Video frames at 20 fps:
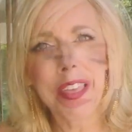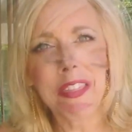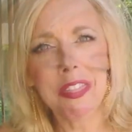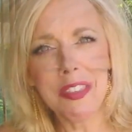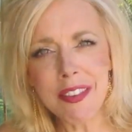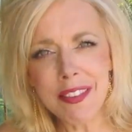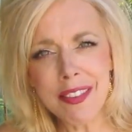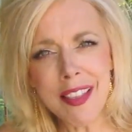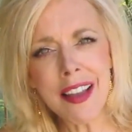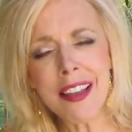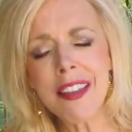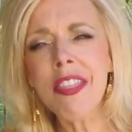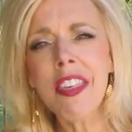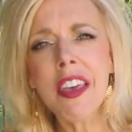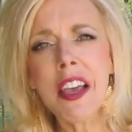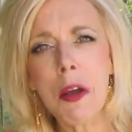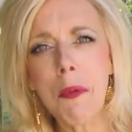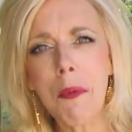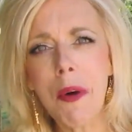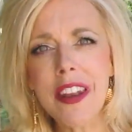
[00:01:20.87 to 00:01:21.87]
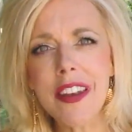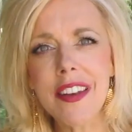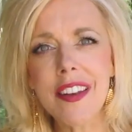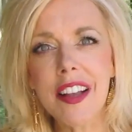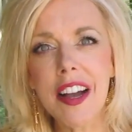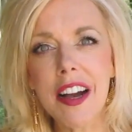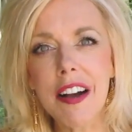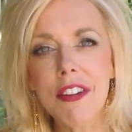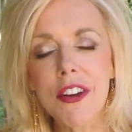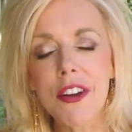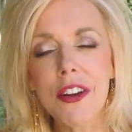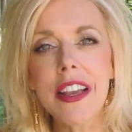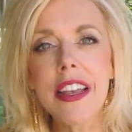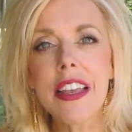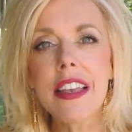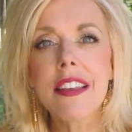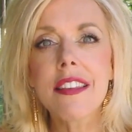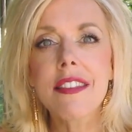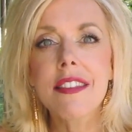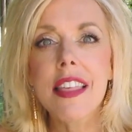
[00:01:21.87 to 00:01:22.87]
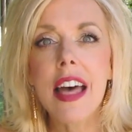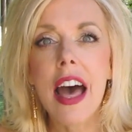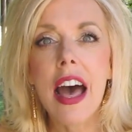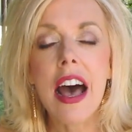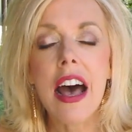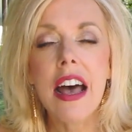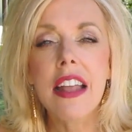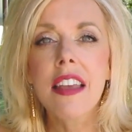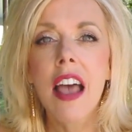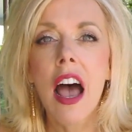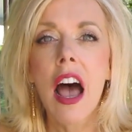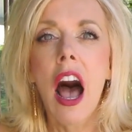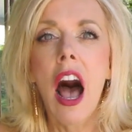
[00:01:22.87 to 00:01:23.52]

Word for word: The second thing I wanted to cover is that